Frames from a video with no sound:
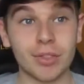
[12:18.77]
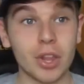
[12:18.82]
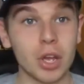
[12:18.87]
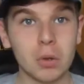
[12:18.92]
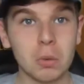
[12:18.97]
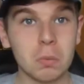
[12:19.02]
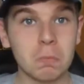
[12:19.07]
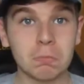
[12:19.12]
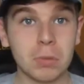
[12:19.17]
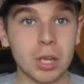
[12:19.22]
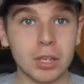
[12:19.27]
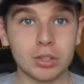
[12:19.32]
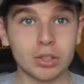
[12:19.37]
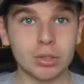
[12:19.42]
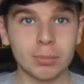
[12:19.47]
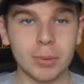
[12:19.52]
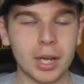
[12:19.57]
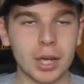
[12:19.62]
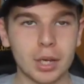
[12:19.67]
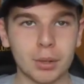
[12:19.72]
no, they
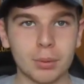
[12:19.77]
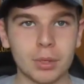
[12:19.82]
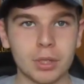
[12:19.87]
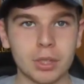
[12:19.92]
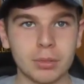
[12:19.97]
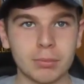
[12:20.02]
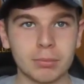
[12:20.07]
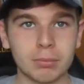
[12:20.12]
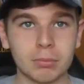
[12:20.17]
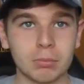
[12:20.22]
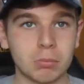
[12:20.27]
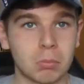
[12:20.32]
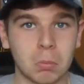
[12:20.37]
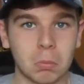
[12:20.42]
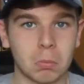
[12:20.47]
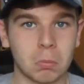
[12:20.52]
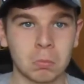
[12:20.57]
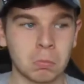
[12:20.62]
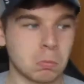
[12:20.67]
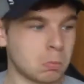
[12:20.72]
somehow
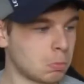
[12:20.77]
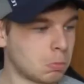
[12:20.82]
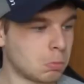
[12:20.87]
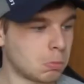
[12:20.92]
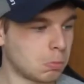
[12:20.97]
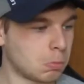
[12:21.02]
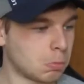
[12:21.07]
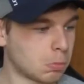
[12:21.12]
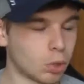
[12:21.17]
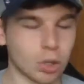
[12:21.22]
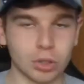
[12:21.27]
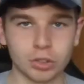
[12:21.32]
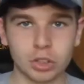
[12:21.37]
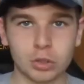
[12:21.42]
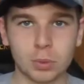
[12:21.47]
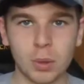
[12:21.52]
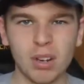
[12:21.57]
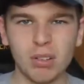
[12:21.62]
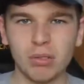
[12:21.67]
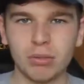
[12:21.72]
got to
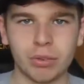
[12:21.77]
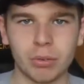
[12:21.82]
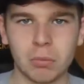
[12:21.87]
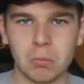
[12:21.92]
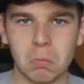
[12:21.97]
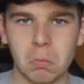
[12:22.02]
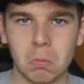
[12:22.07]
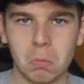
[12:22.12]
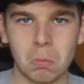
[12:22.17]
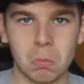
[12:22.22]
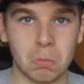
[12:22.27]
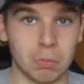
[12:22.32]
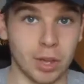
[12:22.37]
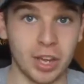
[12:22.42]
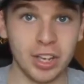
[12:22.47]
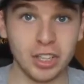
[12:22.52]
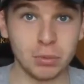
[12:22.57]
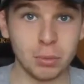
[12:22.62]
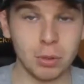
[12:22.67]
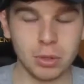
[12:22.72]
12th.
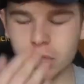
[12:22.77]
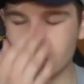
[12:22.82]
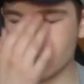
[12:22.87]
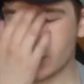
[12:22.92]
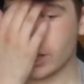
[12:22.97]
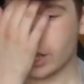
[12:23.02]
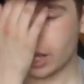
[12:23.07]
Nice one.